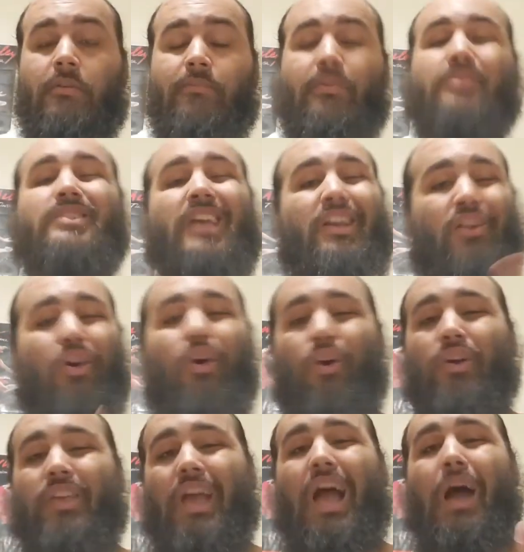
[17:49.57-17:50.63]
There's a
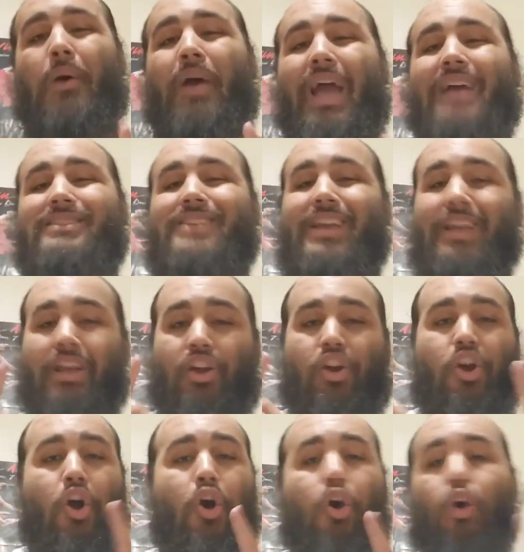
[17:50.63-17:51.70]
cause. Yahweh has a
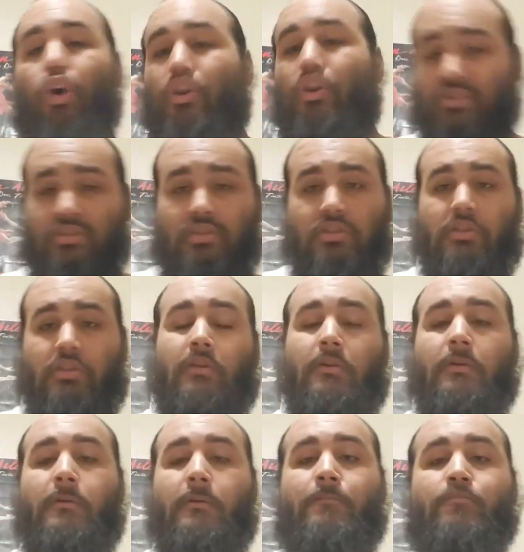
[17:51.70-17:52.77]
cause
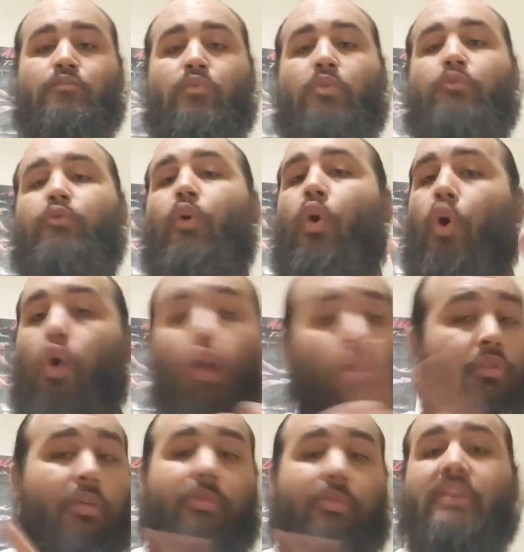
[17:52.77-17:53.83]
for
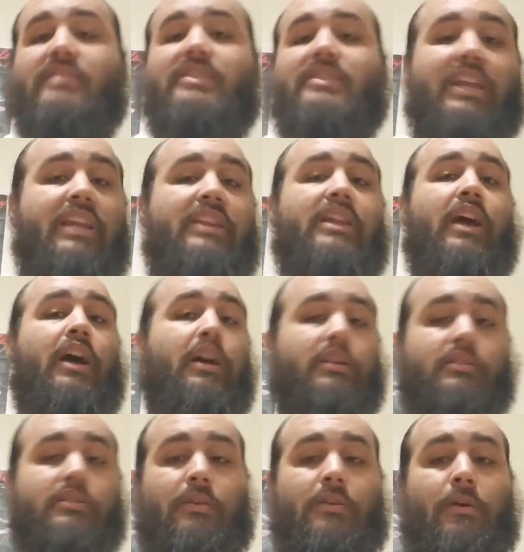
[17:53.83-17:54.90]
all the things that he
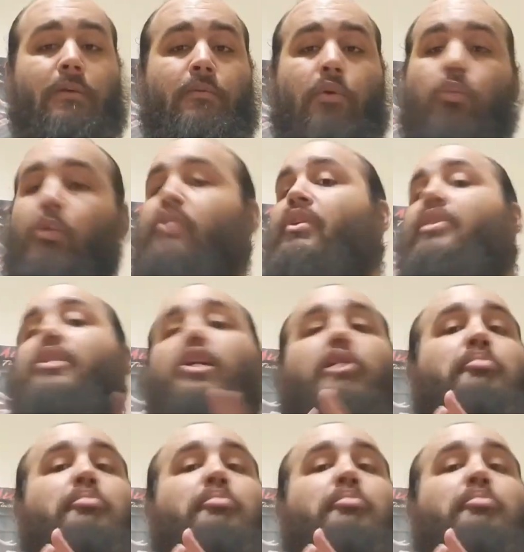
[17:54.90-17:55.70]
does. Whether they're